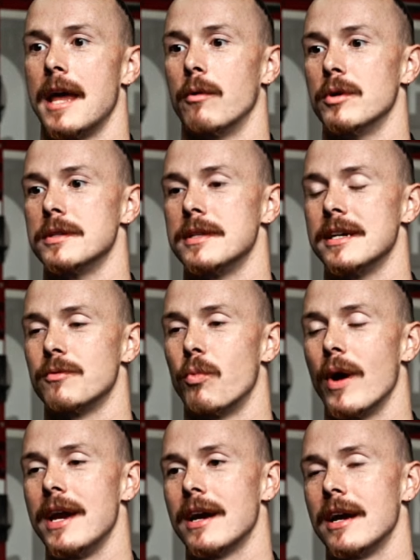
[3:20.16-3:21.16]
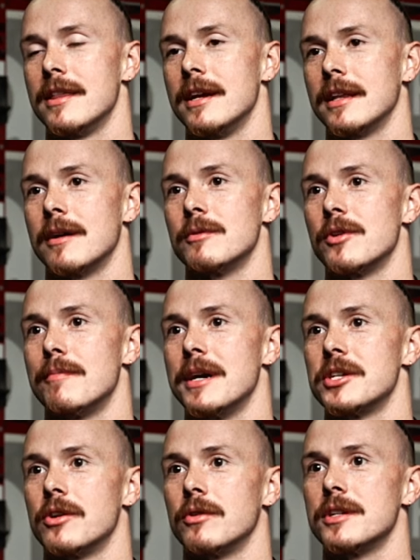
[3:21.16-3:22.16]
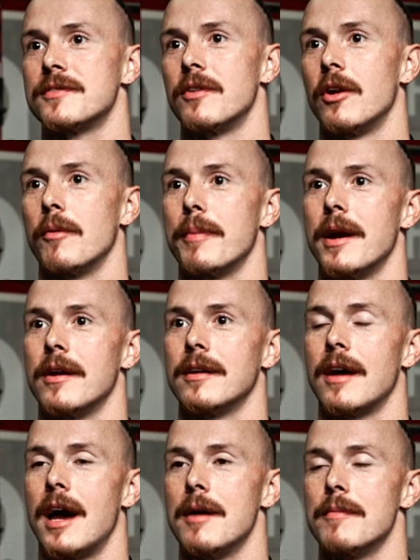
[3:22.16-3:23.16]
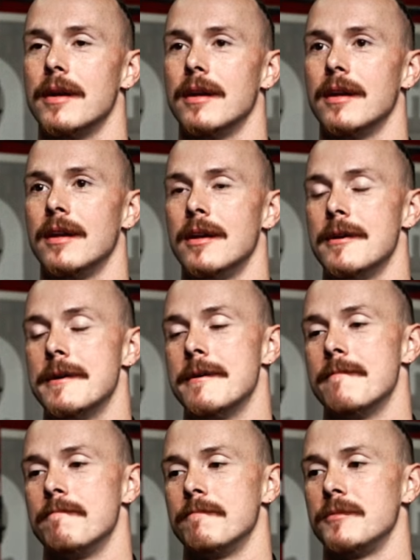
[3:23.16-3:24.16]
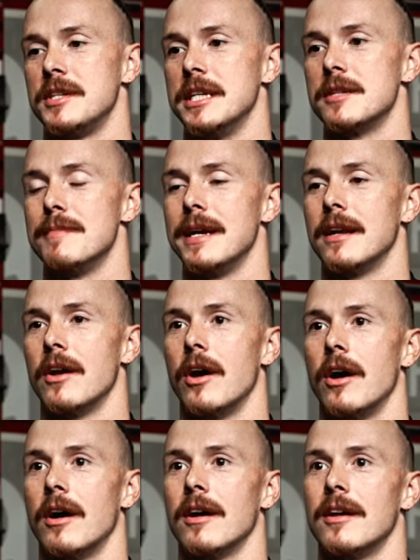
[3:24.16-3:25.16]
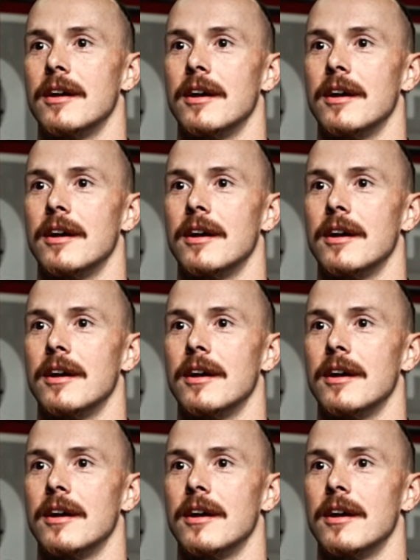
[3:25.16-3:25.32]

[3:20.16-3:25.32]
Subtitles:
there was this weight, I think, that was on my shoulders for a long period of time, and since meeting her,